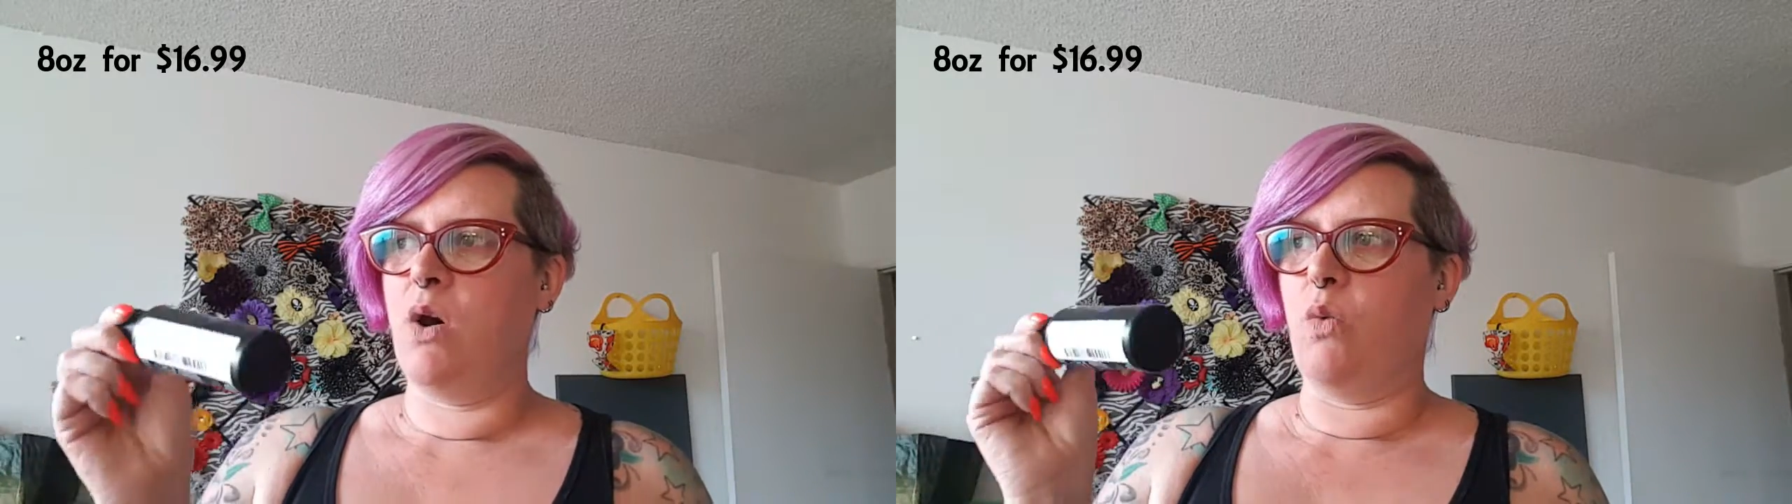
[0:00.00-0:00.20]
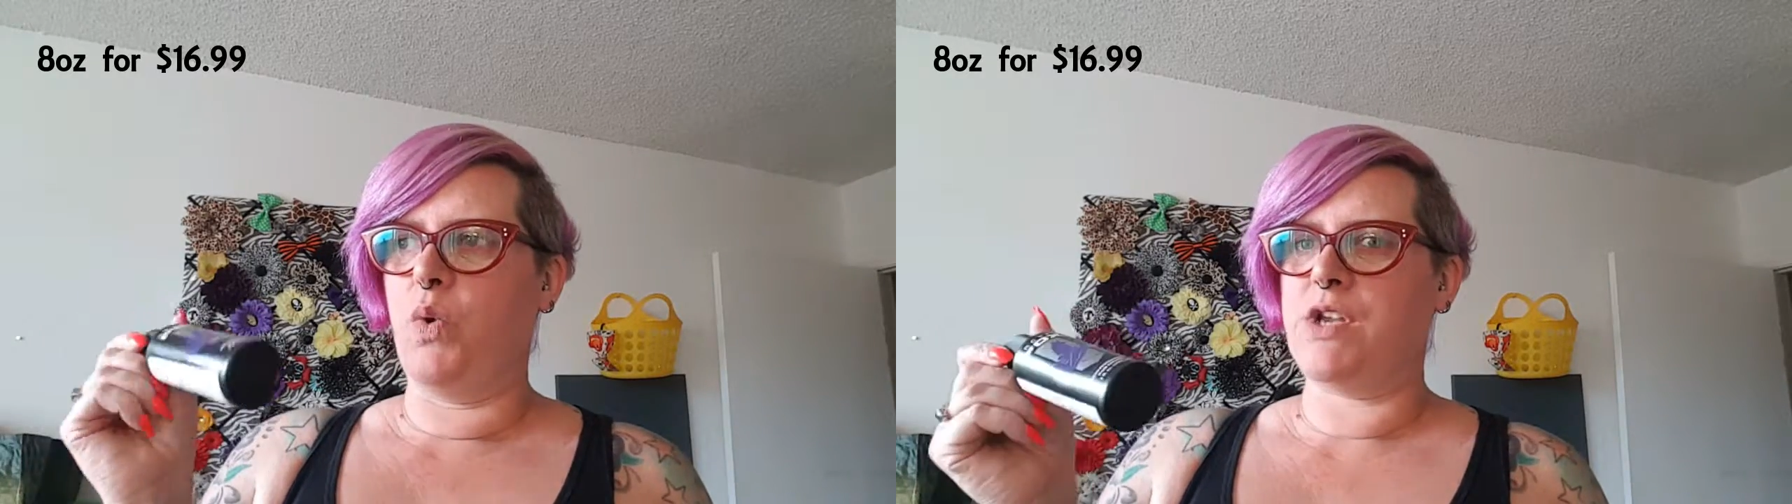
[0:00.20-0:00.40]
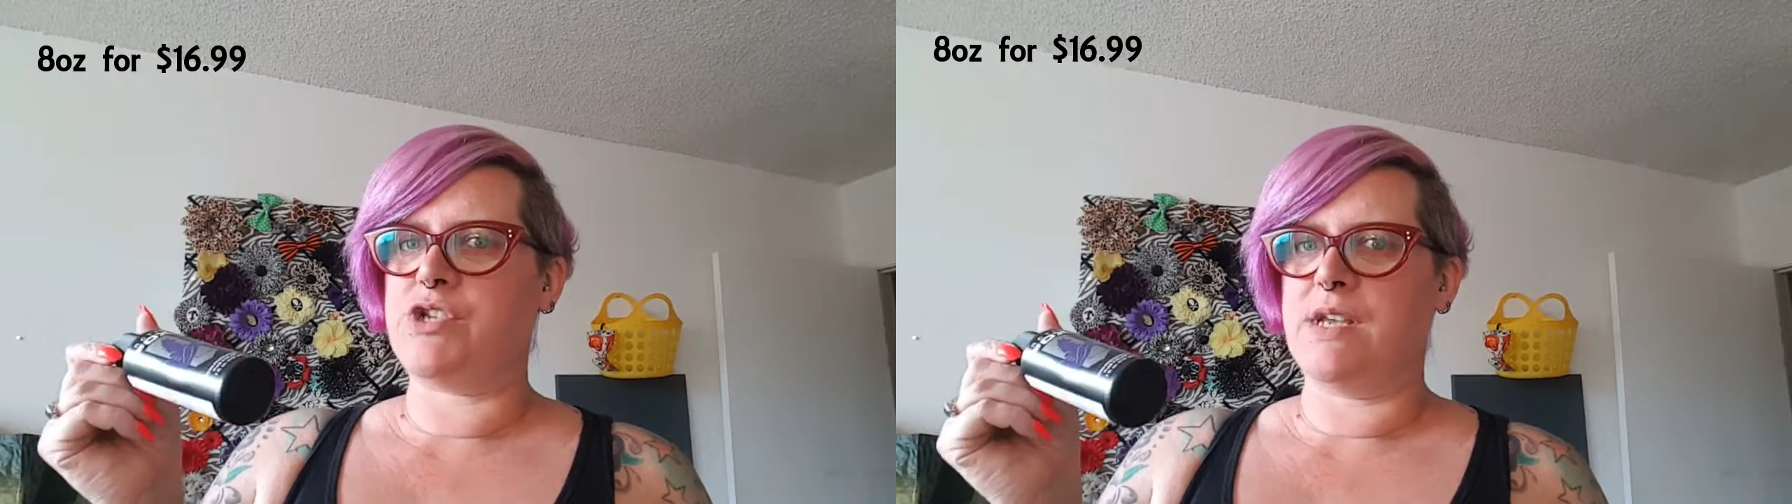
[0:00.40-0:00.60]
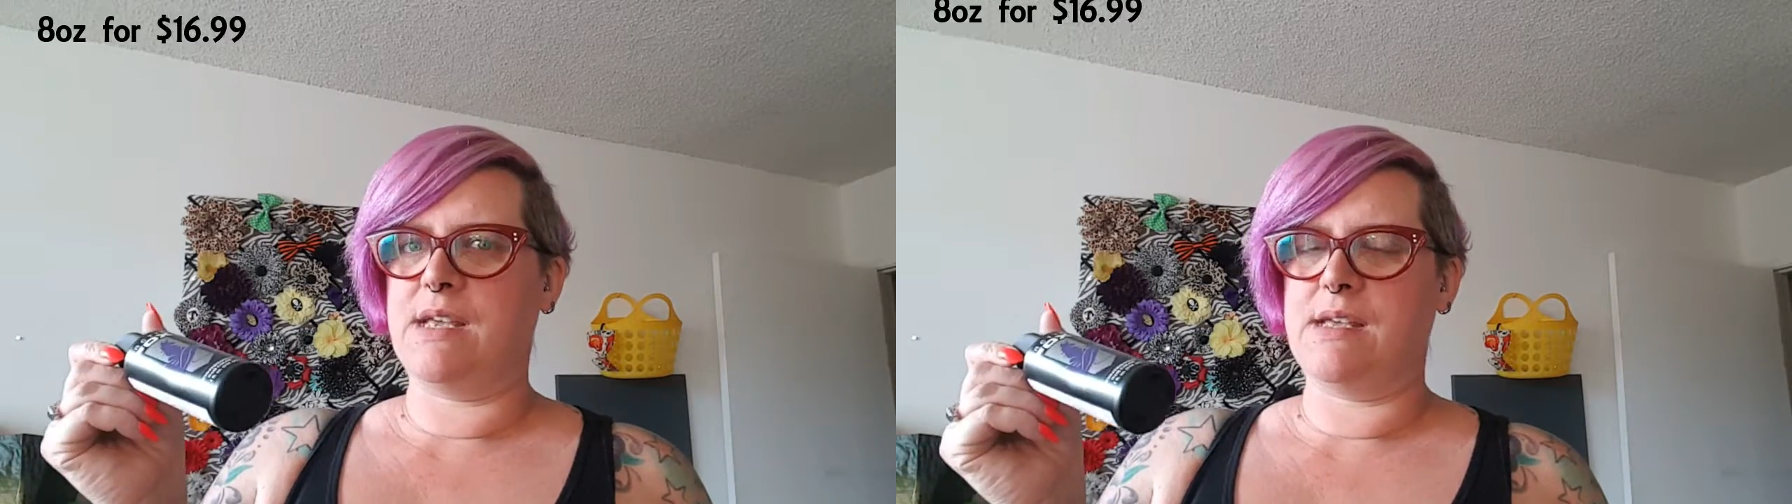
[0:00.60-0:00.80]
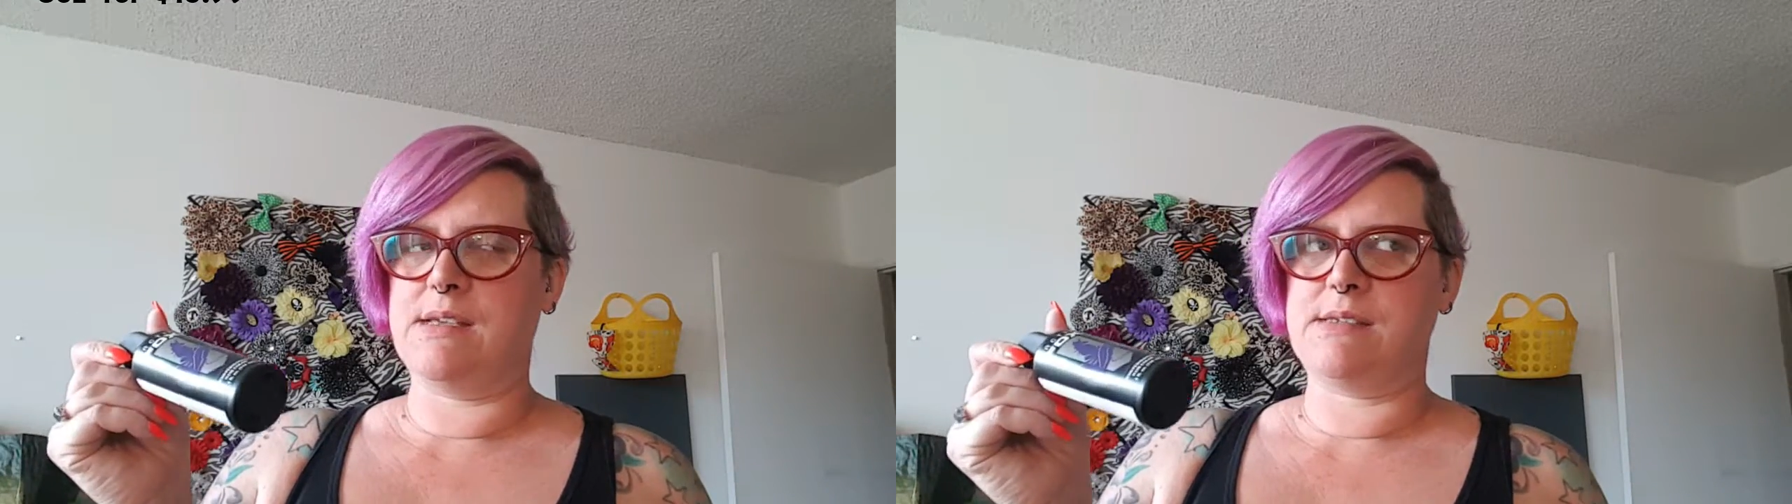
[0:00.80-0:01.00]
which
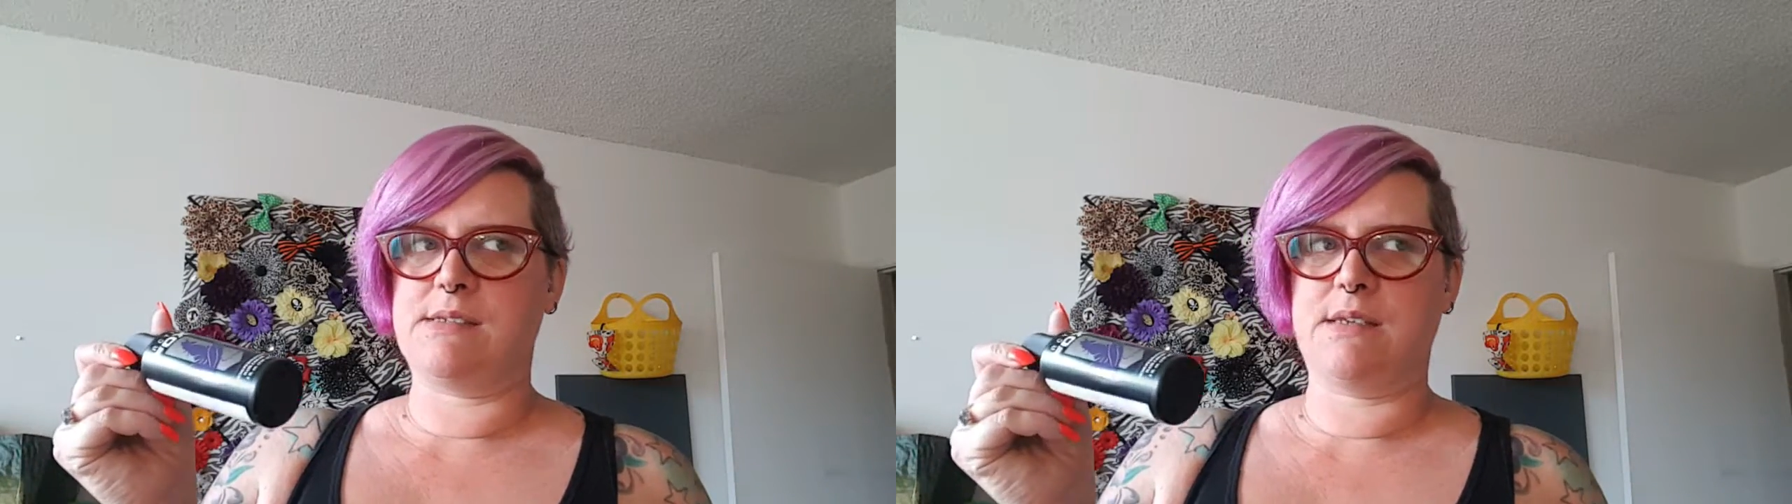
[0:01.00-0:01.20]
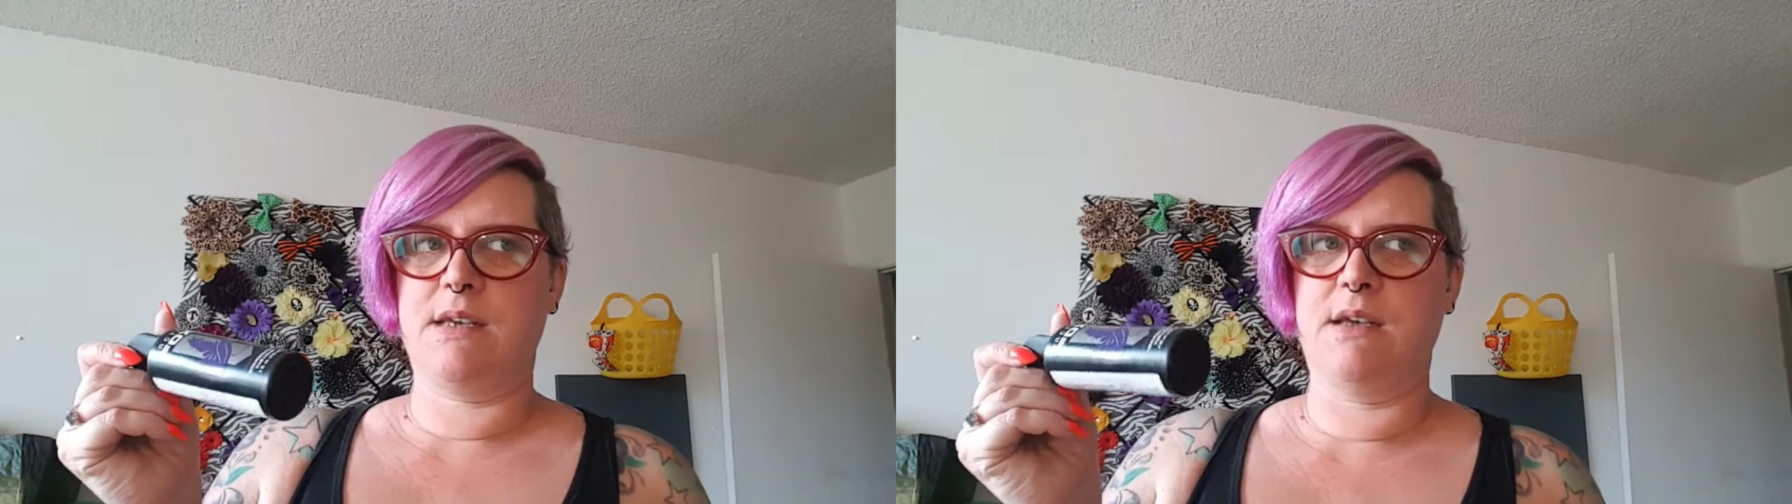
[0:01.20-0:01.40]
is,